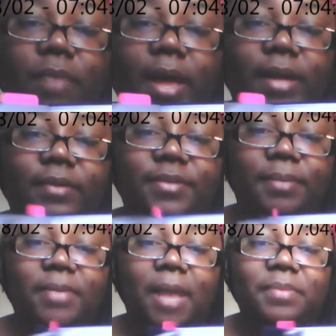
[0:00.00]
and
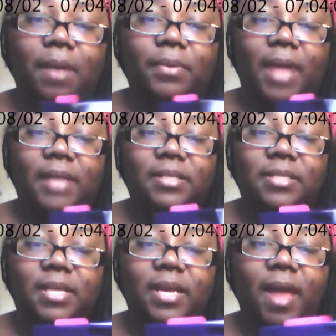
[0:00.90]
sometimes I would like to
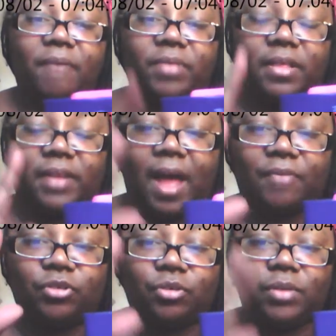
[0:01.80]
see everything that I
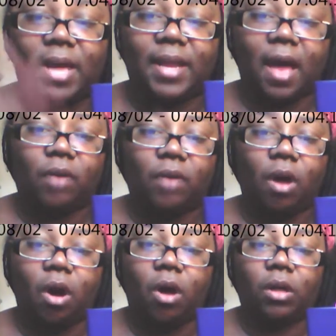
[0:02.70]
have to do laid out
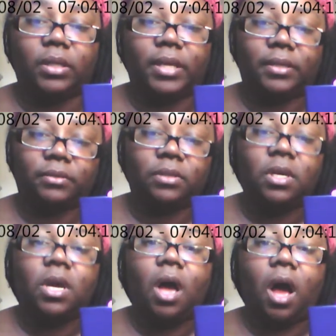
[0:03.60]
all
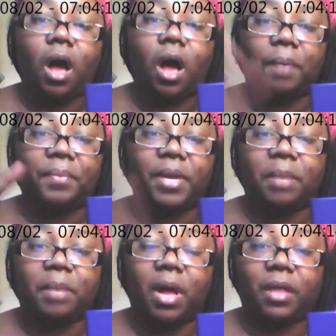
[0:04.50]
in
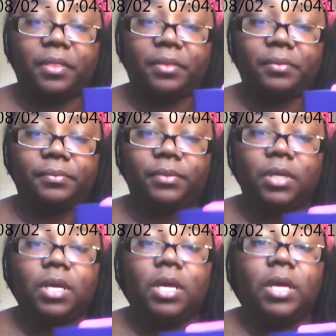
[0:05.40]
a month.
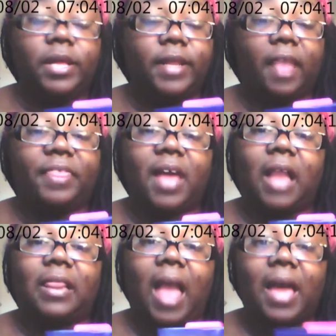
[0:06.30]
Now, the thing
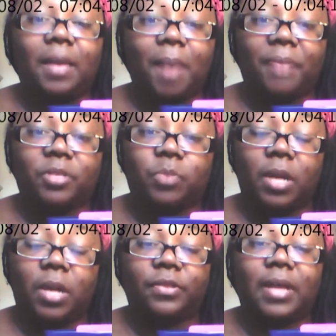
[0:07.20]
I like about this
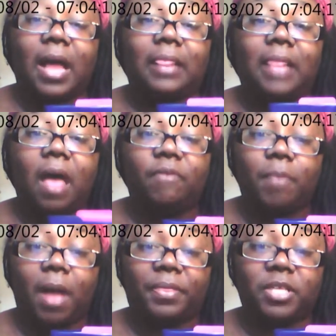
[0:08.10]
planner, the thing I love
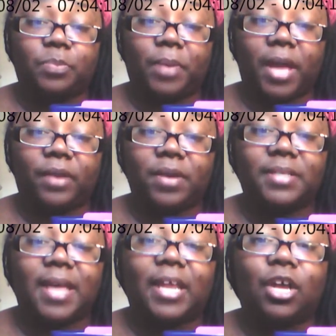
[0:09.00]
about this planner
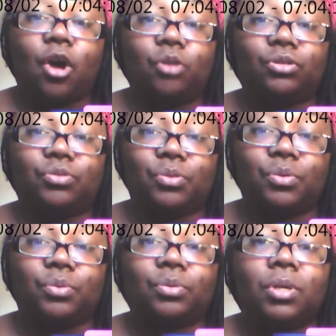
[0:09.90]
is that it goes
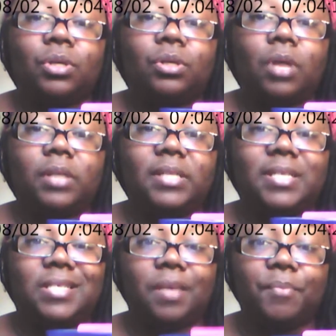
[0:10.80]
through
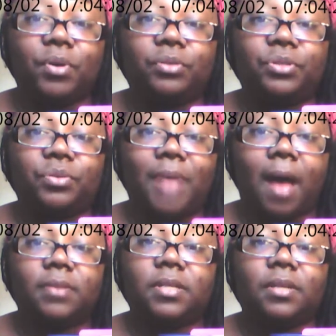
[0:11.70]
December
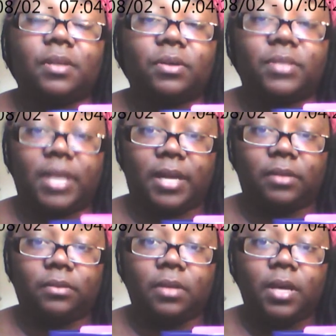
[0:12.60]
2013,
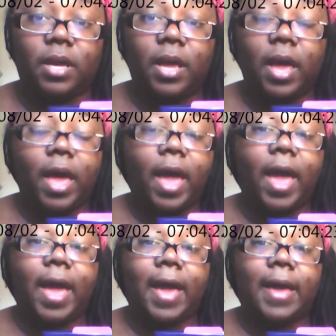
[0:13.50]

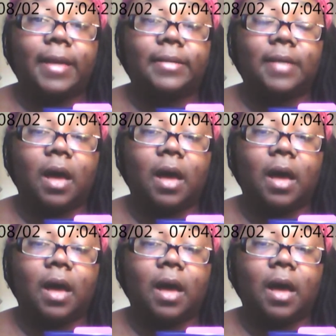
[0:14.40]
and